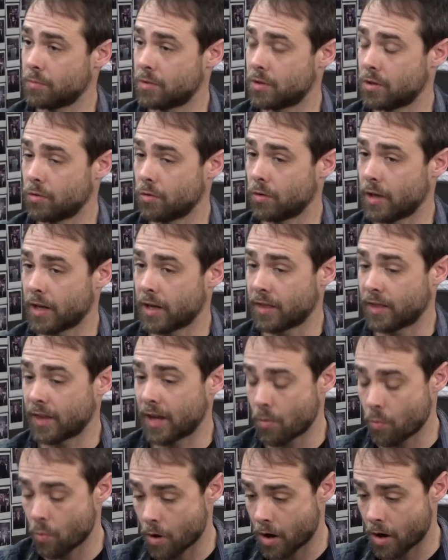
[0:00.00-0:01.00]
too. Like,
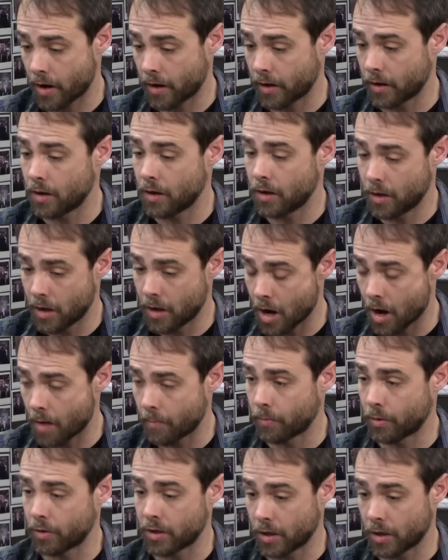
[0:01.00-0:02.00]
they want
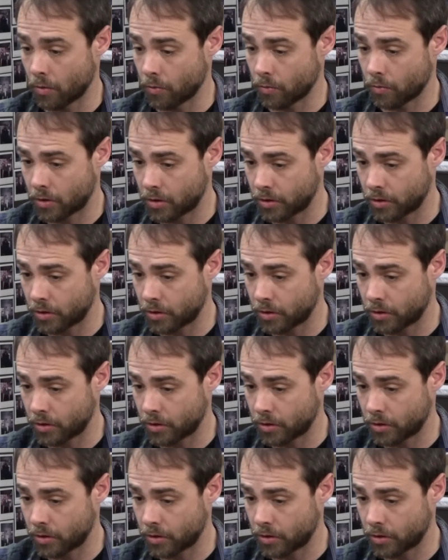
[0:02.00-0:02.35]
number, you know,